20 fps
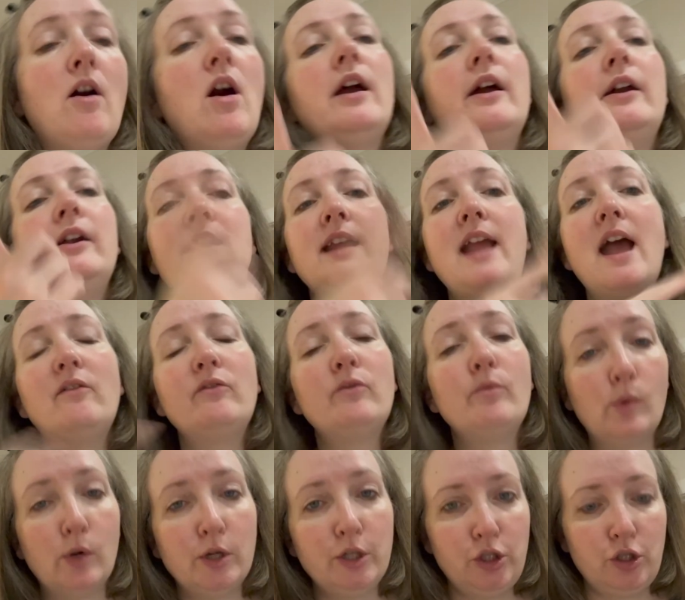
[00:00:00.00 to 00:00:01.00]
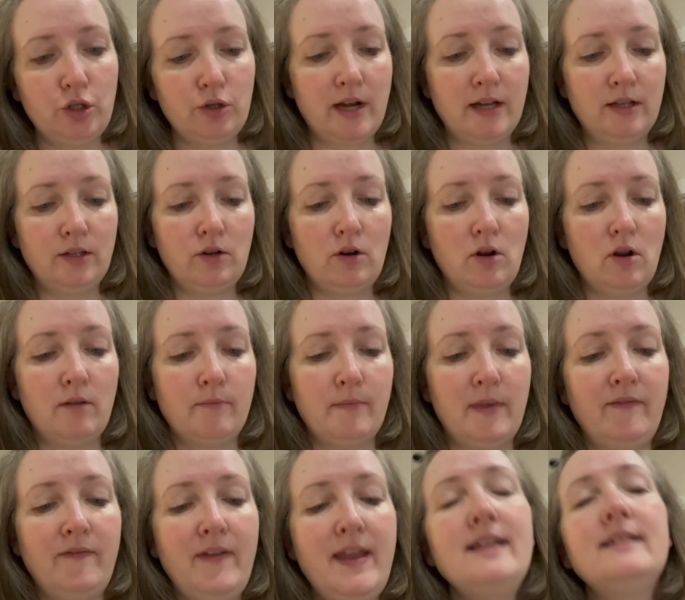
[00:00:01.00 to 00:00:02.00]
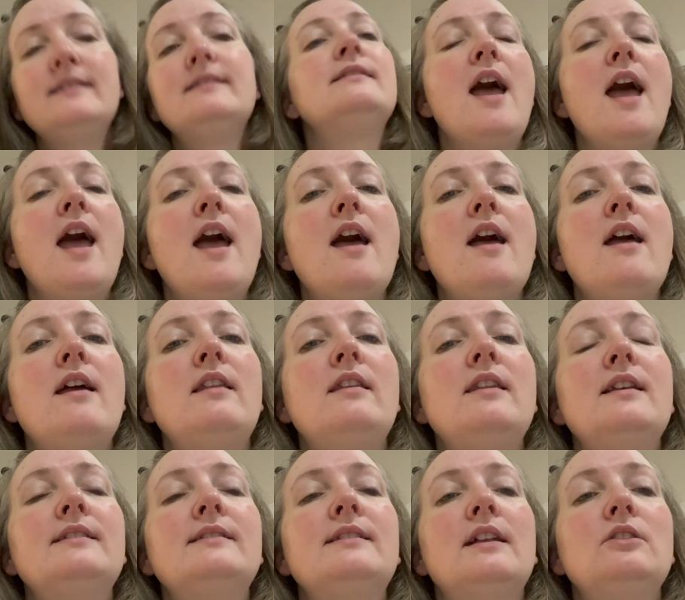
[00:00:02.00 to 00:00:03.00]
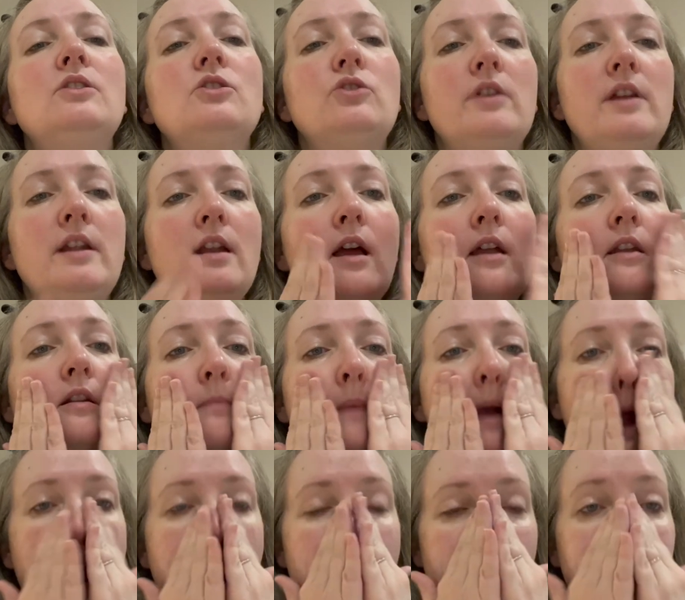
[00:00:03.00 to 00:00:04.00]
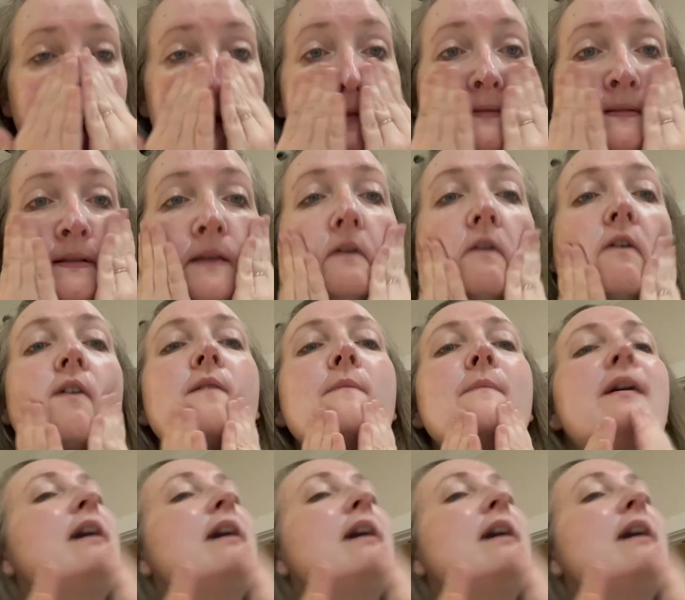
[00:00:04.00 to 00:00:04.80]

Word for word: I already have moisturizer on my face and sunscreen under my eyes and on my